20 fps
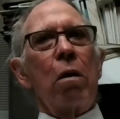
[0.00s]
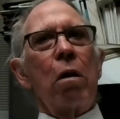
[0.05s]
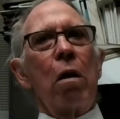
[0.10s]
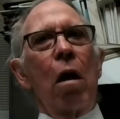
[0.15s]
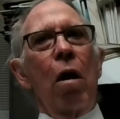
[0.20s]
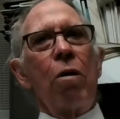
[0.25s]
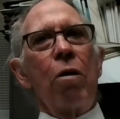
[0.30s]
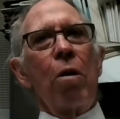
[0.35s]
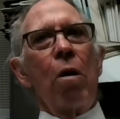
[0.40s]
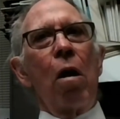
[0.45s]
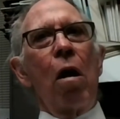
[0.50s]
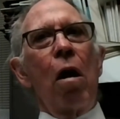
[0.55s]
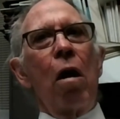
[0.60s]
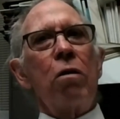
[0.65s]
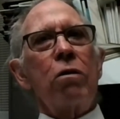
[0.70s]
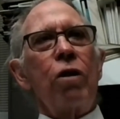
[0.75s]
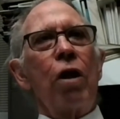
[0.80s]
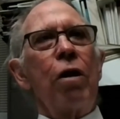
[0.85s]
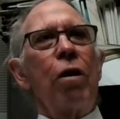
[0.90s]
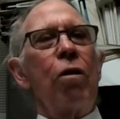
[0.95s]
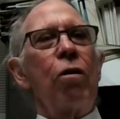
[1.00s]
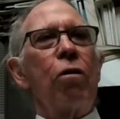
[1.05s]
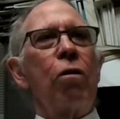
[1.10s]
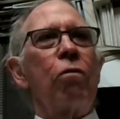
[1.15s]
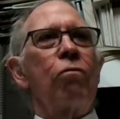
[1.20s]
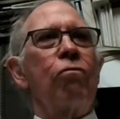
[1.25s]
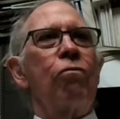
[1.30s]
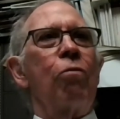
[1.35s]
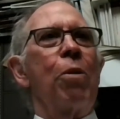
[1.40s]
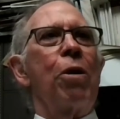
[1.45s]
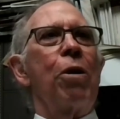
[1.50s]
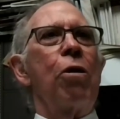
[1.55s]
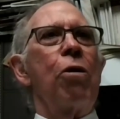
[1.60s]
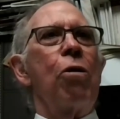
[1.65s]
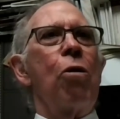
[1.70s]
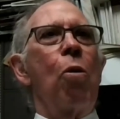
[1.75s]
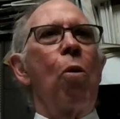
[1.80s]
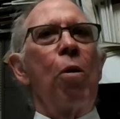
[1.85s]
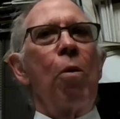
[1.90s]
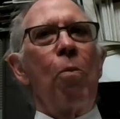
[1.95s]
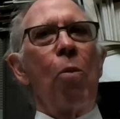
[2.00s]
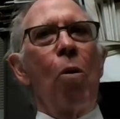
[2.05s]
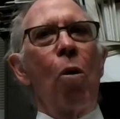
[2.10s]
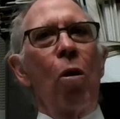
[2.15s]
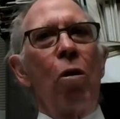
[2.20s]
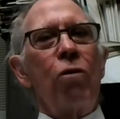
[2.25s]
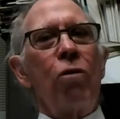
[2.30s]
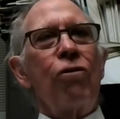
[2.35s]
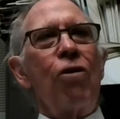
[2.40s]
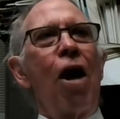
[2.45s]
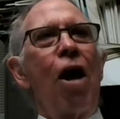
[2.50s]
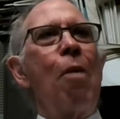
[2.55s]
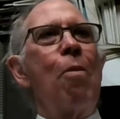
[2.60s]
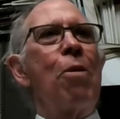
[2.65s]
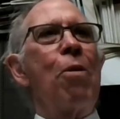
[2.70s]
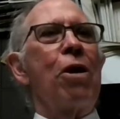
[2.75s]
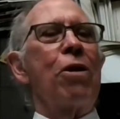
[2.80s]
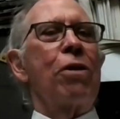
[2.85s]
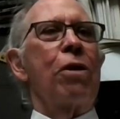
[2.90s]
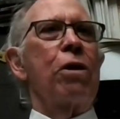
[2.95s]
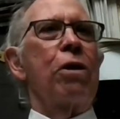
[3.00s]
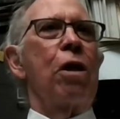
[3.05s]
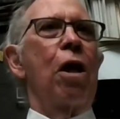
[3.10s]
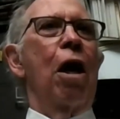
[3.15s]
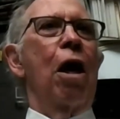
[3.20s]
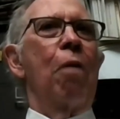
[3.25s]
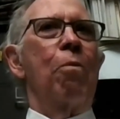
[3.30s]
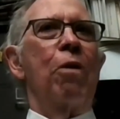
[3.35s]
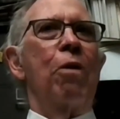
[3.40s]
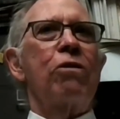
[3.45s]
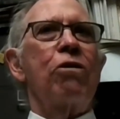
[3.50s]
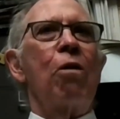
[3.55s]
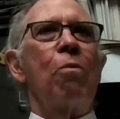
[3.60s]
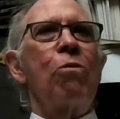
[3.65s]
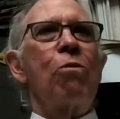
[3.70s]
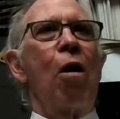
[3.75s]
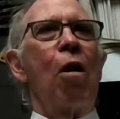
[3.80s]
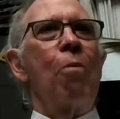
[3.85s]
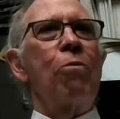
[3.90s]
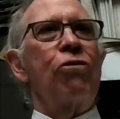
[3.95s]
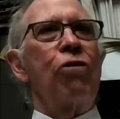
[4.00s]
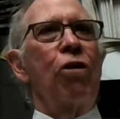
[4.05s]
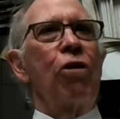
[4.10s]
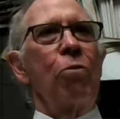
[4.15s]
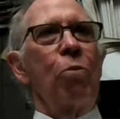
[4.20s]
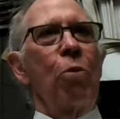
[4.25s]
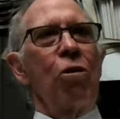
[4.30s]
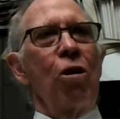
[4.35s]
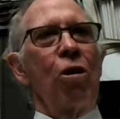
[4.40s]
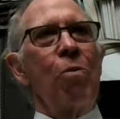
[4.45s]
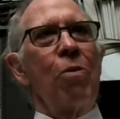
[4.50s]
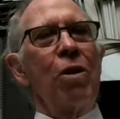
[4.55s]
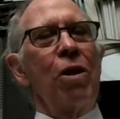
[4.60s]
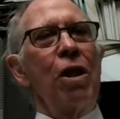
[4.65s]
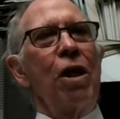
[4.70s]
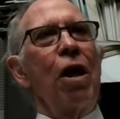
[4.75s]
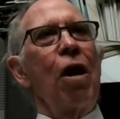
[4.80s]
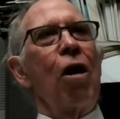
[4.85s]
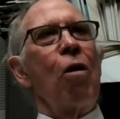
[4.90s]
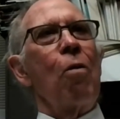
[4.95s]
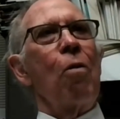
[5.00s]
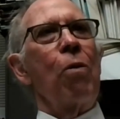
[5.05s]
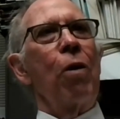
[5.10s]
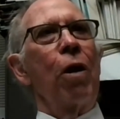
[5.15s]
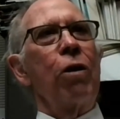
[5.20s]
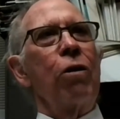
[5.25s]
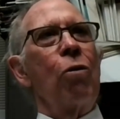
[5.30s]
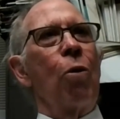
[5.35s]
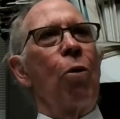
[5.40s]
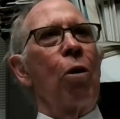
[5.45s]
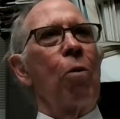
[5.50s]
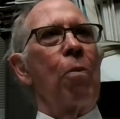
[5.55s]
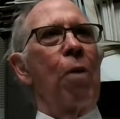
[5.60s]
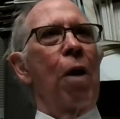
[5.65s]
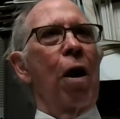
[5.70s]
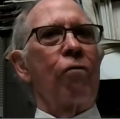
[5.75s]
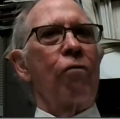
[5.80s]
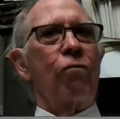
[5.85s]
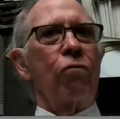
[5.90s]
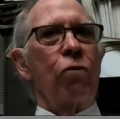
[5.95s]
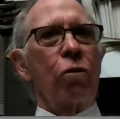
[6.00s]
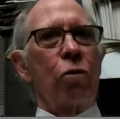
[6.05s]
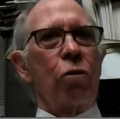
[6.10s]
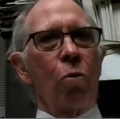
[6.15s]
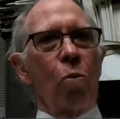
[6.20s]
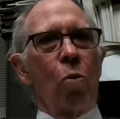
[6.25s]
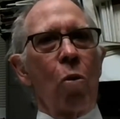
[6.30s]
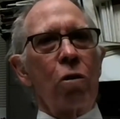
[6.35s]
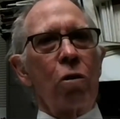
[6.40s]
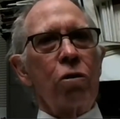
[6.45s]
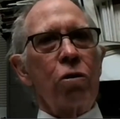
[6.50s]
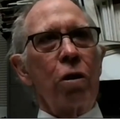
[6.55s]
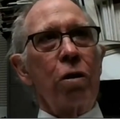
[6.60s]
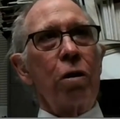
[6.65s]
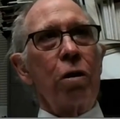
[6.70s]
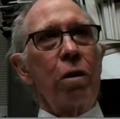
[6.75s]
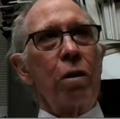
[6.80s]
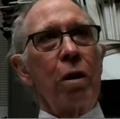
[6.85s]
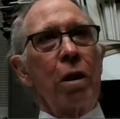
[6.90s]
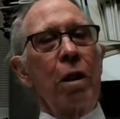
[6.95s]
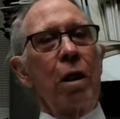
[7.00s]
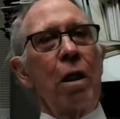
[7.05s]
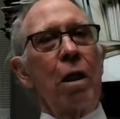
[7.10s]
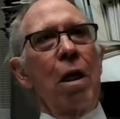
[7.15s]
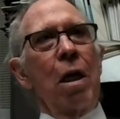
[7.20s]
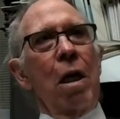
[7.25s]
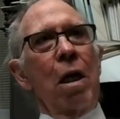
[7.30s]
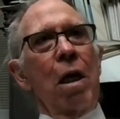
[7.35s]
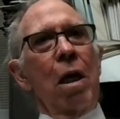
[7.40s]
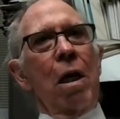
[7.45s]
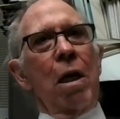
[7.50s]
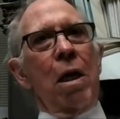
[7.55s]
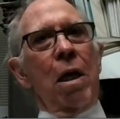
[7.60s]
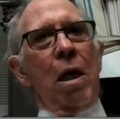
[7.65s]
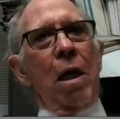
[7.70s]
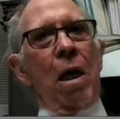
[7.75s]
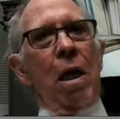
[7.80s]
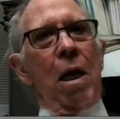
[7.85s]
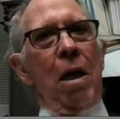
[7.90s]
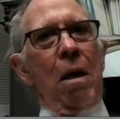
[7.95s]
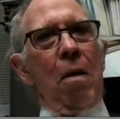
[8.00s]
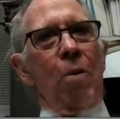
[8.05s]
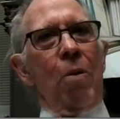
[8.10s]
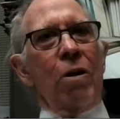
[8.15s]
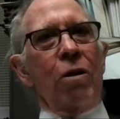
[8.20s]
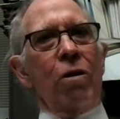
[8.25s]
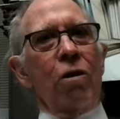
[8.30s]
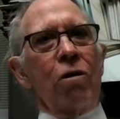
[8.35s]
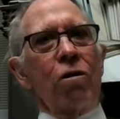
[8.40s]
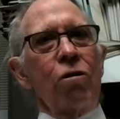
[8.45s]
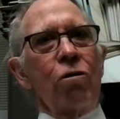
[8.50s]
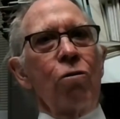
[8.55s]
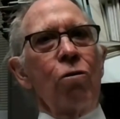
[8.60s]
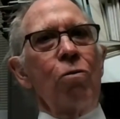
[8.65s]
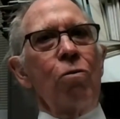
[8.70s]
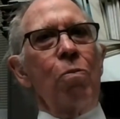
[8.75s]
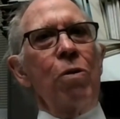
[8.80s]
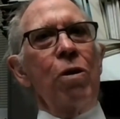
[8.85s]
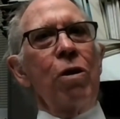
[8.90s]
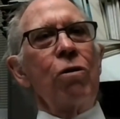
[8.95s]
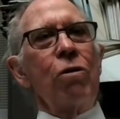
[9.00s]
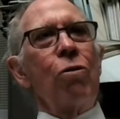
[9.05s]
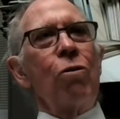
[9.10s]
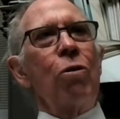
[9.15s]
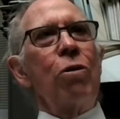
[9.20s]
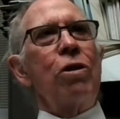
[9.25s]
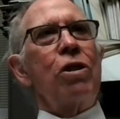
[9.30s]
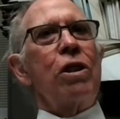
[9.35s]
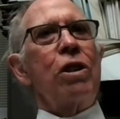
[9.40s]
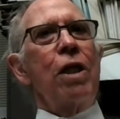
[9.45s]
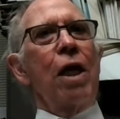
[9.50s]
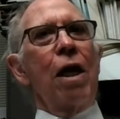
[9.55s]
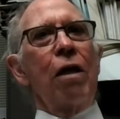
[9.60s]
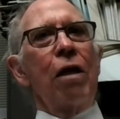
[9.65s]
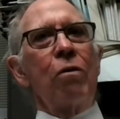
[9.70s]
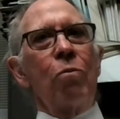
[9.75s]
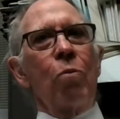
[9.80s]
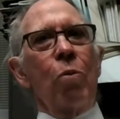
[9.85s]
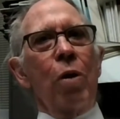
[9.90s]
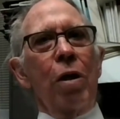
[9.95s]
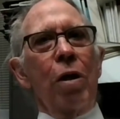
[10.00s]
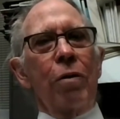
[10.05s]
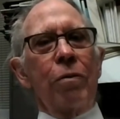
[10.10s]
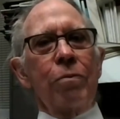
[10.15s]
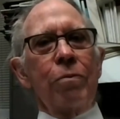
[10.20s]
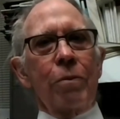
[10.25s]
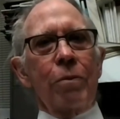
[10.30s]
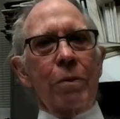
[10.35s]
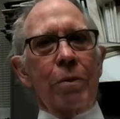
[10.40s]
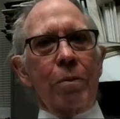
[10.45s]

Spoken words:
our senator from Illinois, Paul Simon, at the time. I'd sometimes sit with him in the airplane going back to Washington. But this stood me in good stead when,